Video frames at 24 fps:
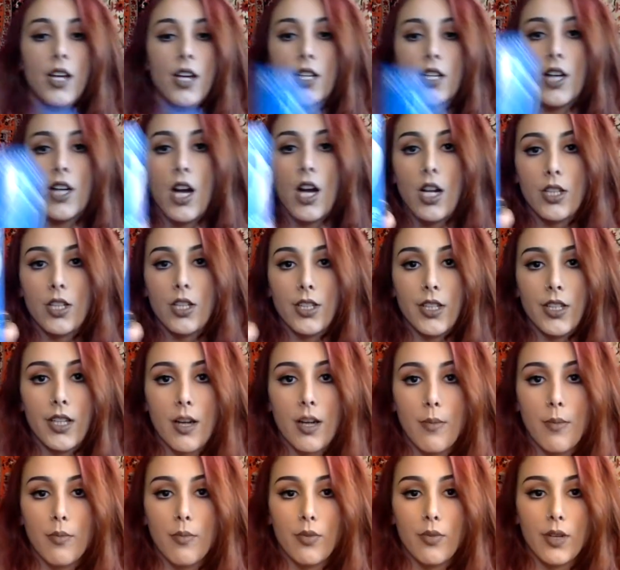
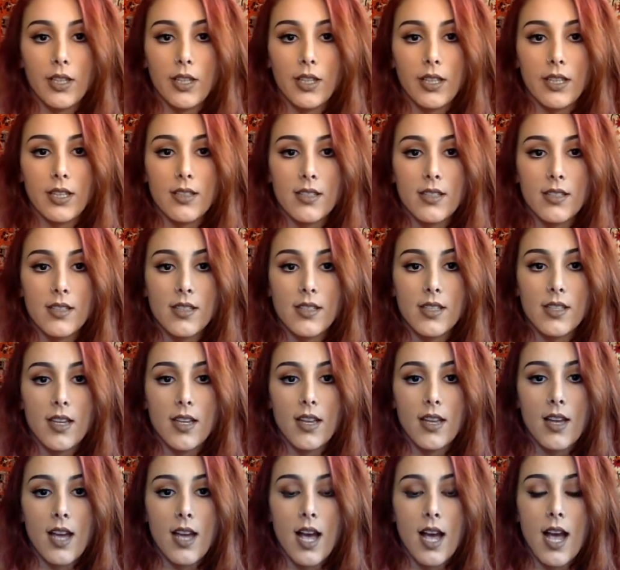color brilliance
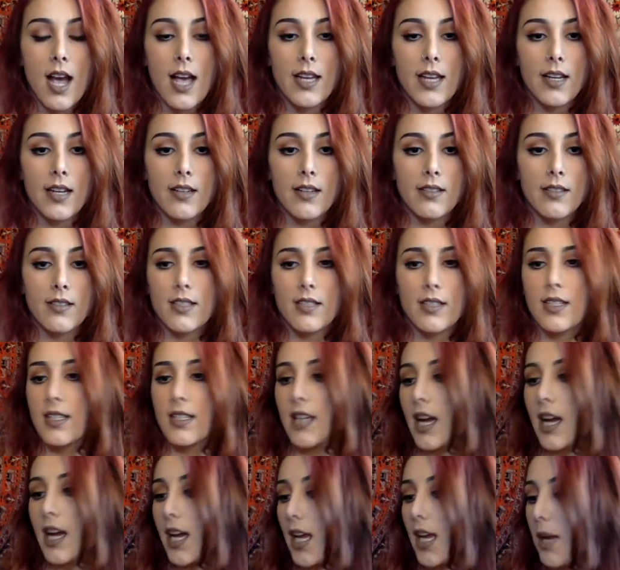Ion
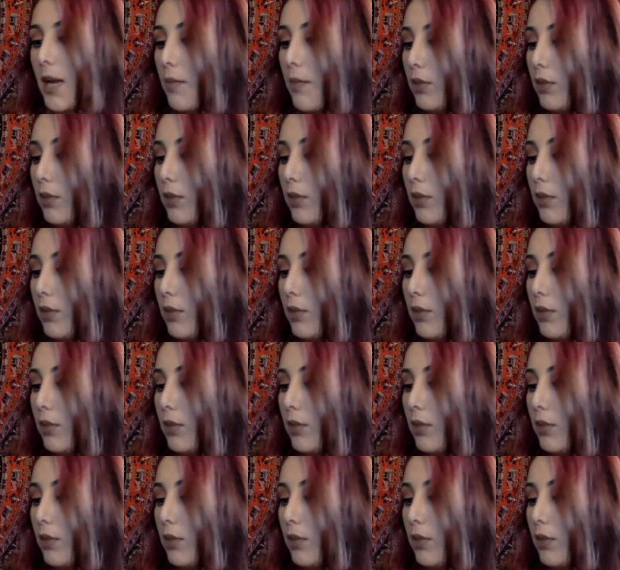Sky